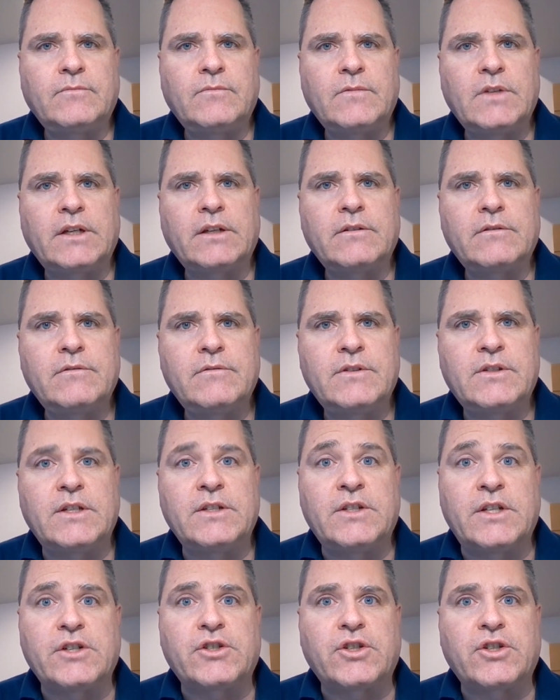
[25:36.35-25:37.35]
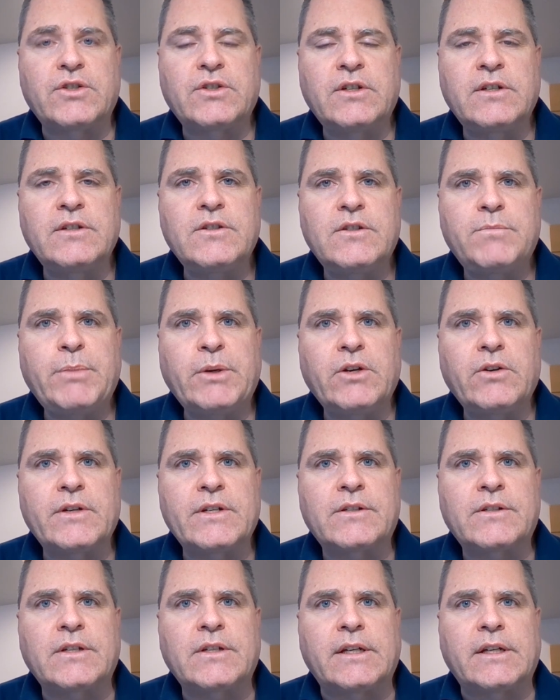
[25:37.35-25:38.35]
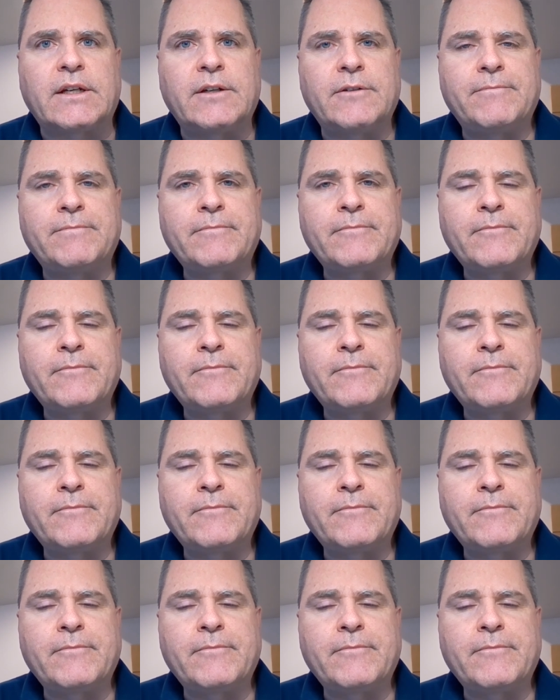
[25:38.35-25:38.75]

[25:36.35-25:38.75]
the seditious conspiracy.